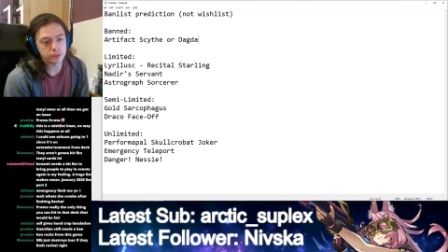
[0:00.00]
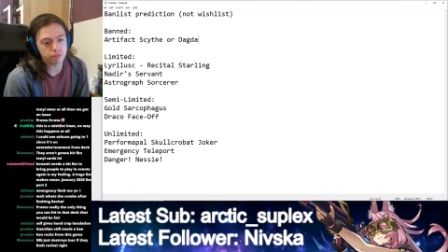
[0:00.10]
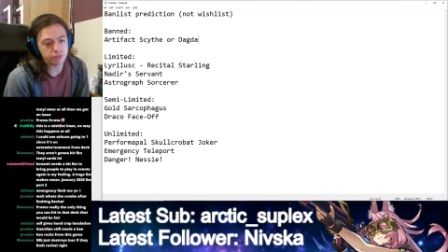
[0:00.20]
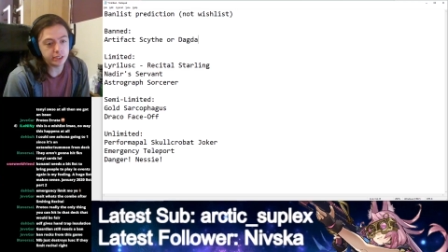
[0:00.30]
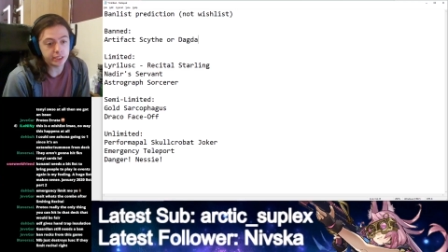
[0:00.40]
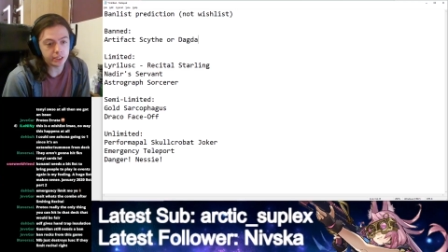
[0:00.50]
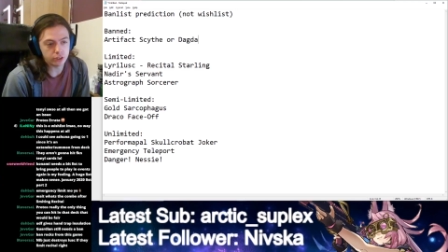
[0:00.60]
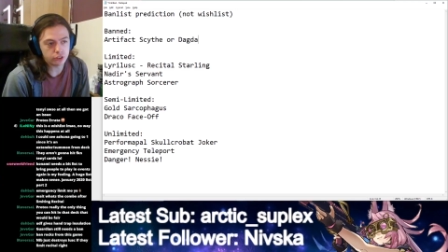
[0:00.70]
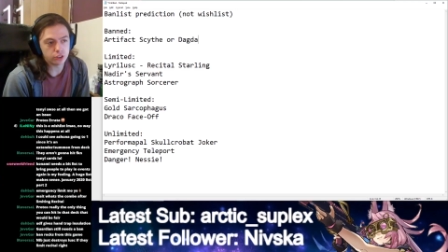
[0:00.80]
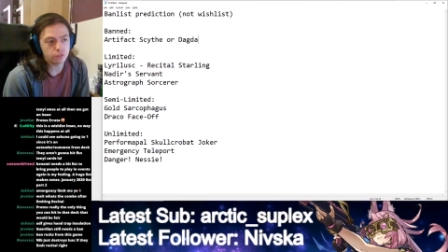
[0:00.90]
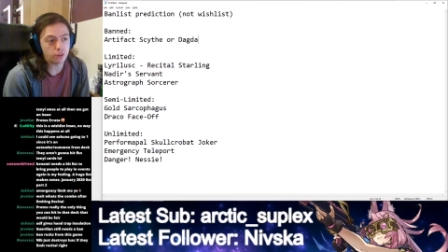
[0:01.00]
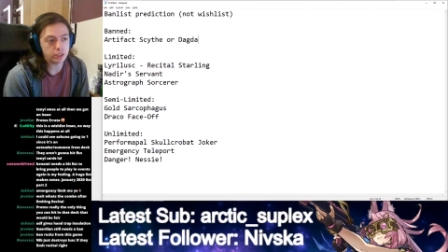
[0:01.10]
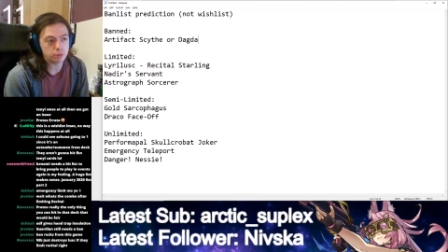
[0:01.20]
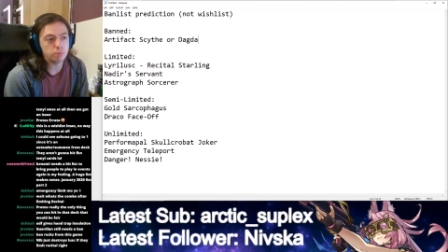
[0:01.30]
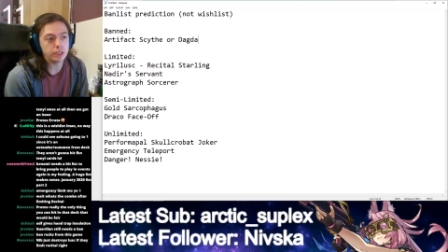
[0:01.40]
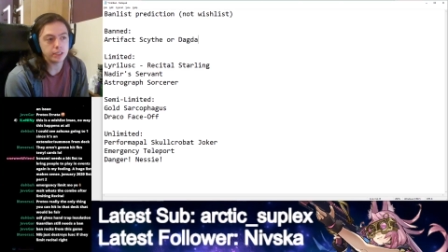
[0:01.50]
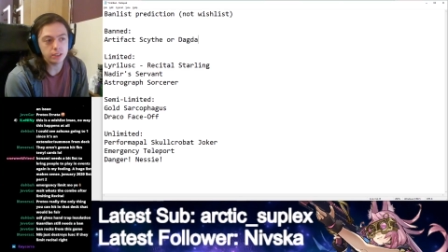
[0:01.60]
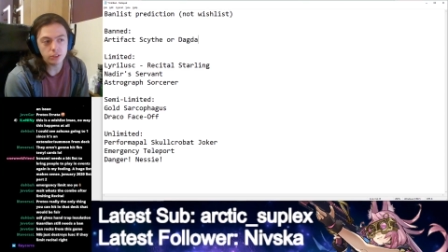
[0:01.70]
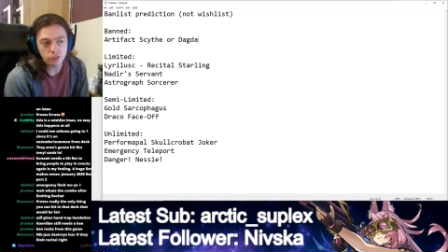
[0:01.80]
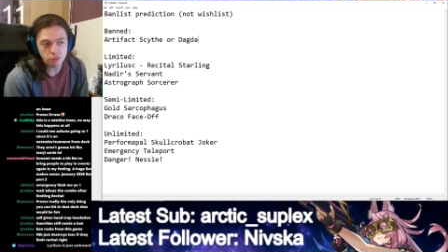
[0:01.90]
of free searches whilst making
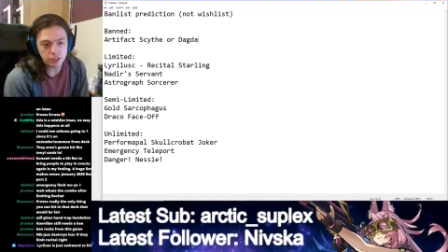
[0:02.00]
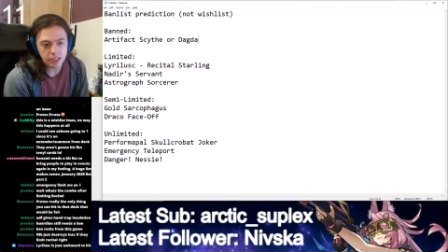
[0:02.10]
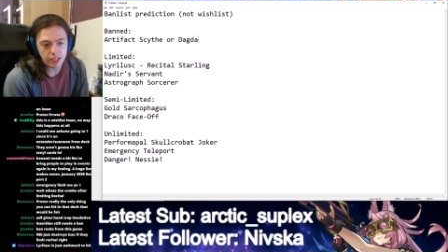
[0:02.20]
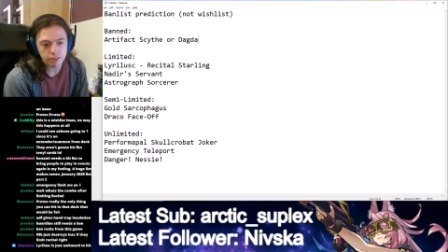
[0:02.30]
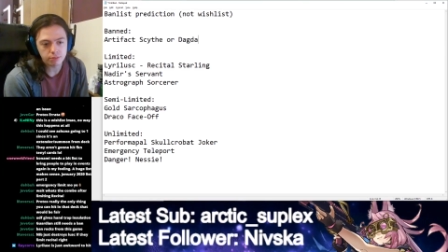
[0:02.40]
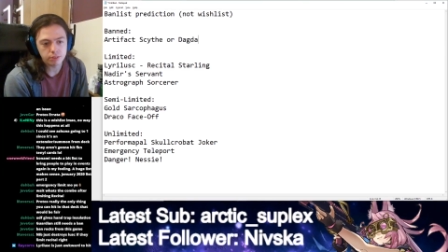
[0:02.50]
the UDF.